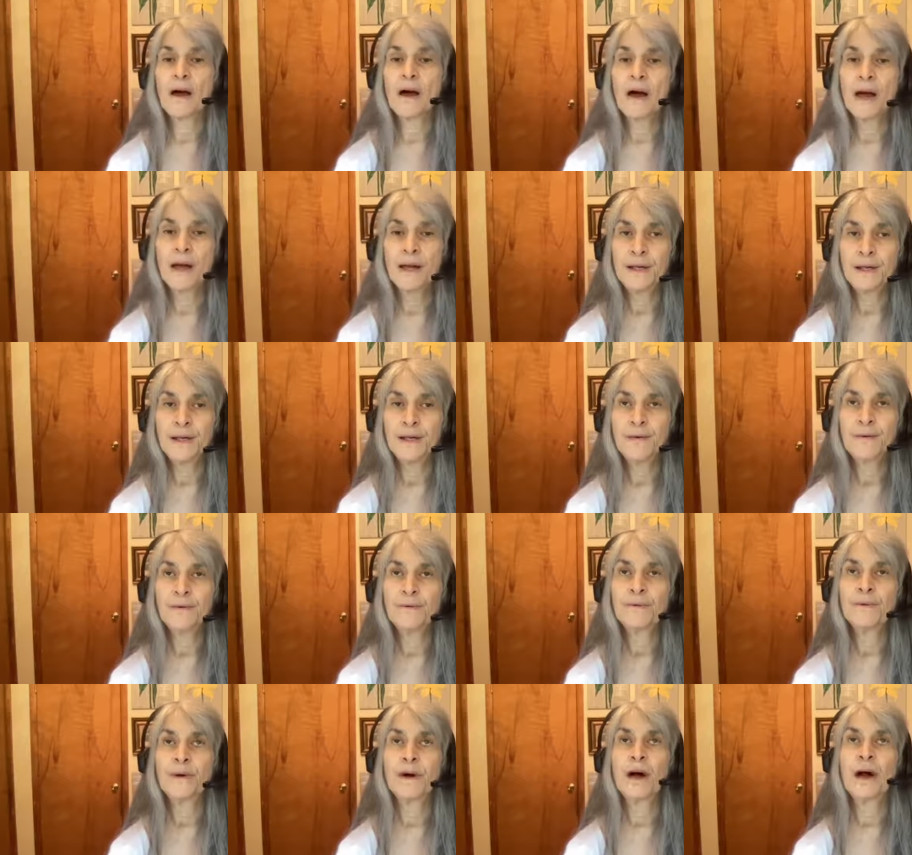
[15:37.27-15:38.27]
I
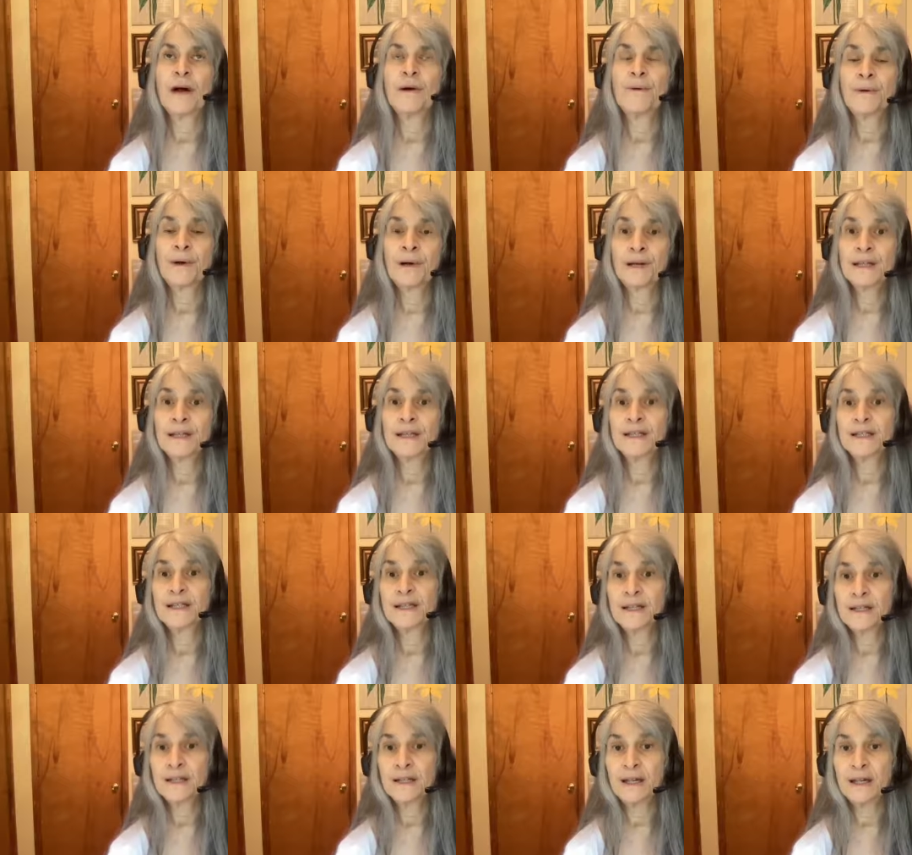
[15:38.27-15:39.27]
knew I wanted
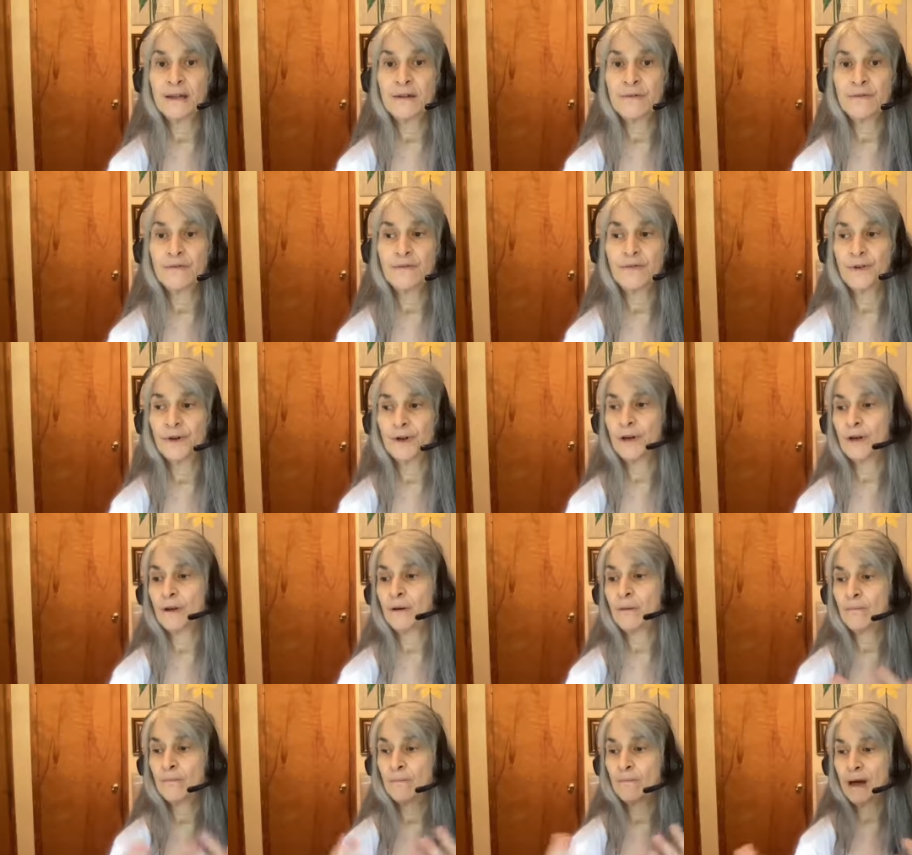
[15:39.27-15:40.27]
to live
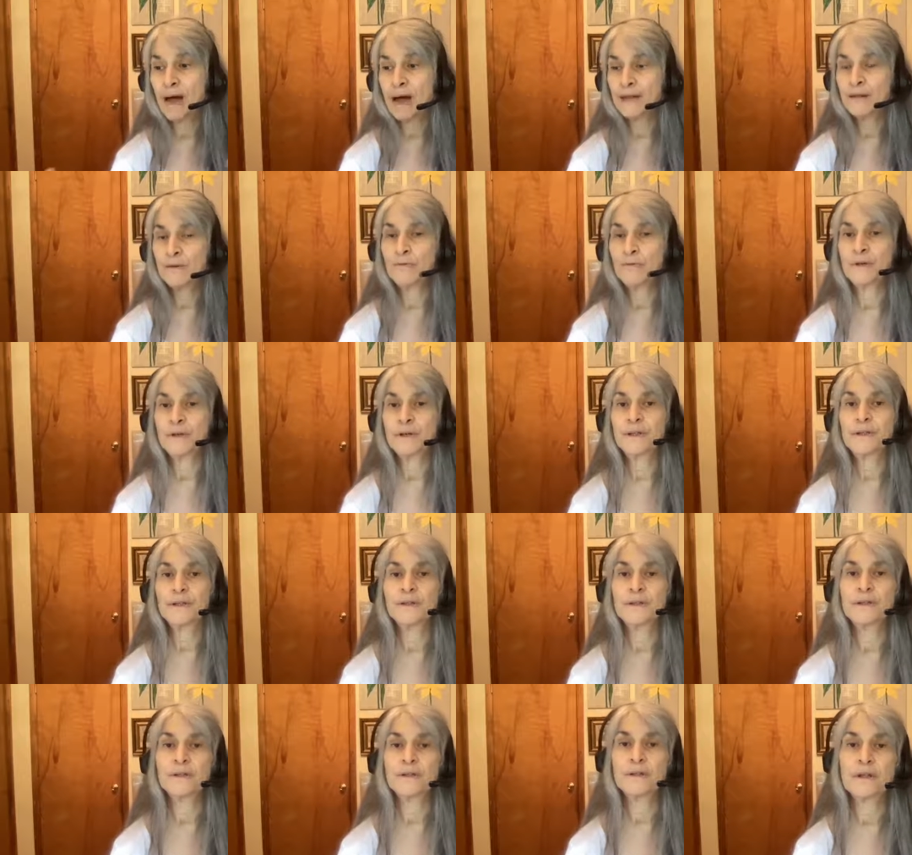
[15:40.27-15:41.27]
by the
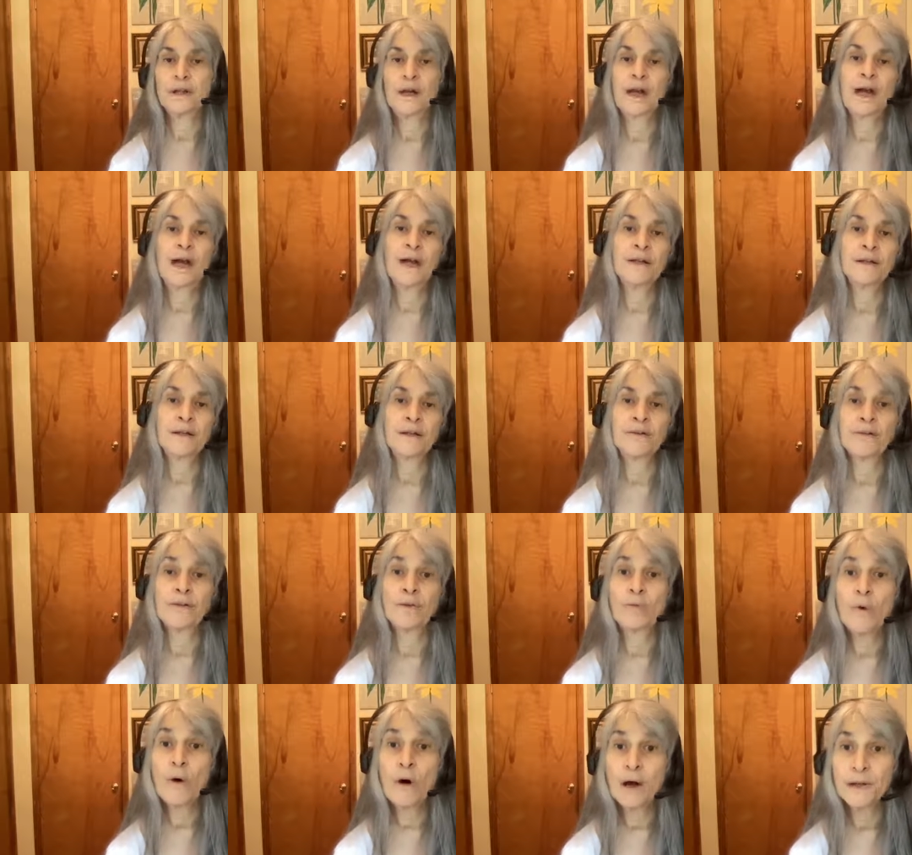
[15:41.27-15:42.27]
woods and near the
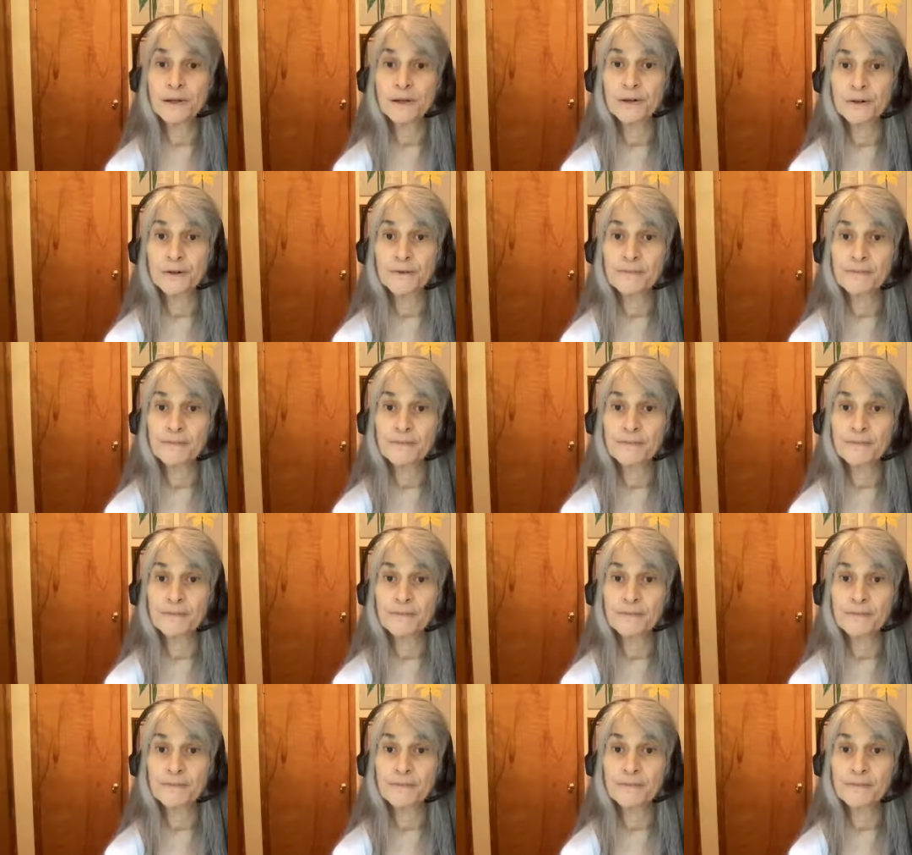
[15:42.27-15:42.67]
water.